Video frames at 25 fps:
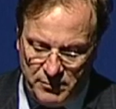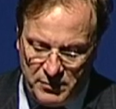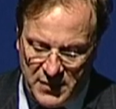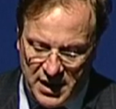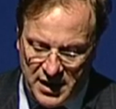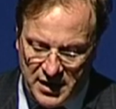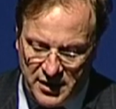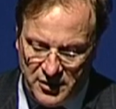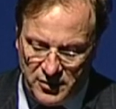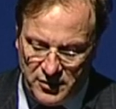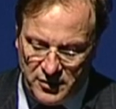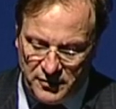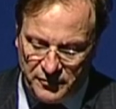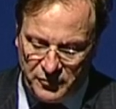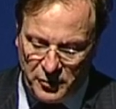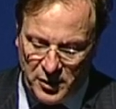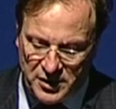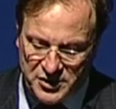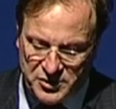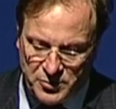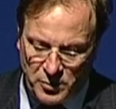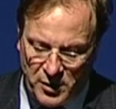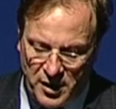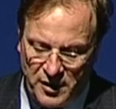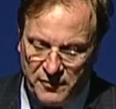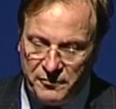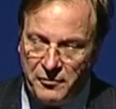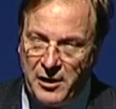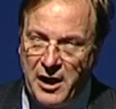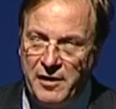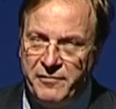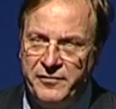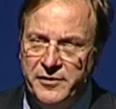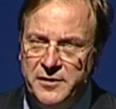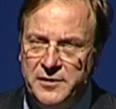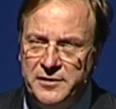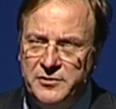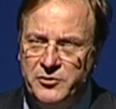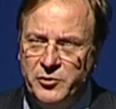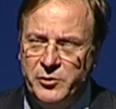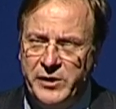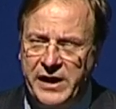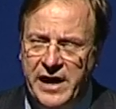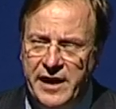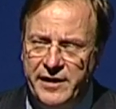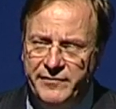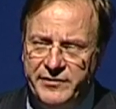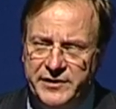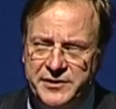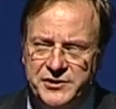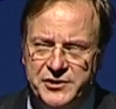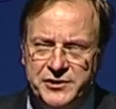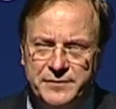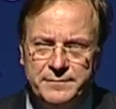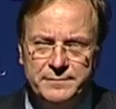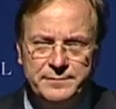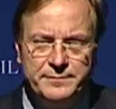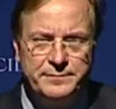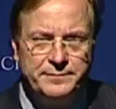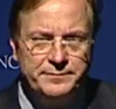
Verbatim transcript: mayor of Wrocław, Rafał Dutkiewicz.